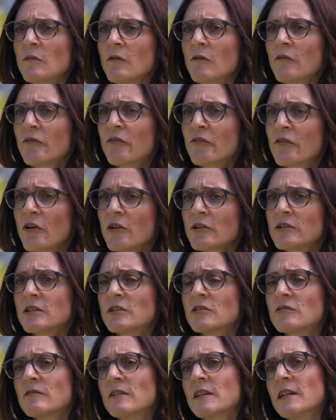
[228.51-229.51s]
of thirty
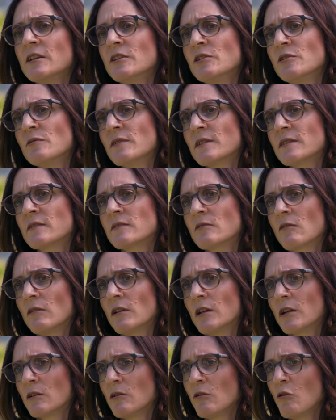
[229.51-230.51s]
trillion U S dollars
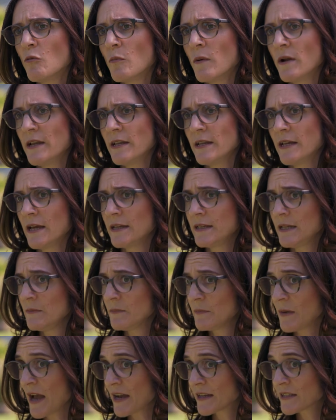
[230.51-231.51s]
globally, and
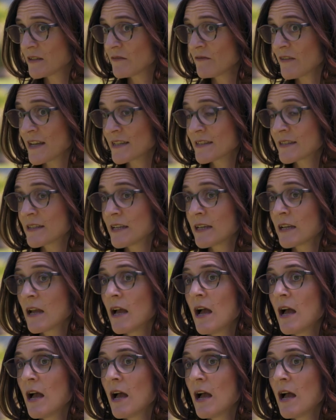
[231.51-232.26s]
impact investing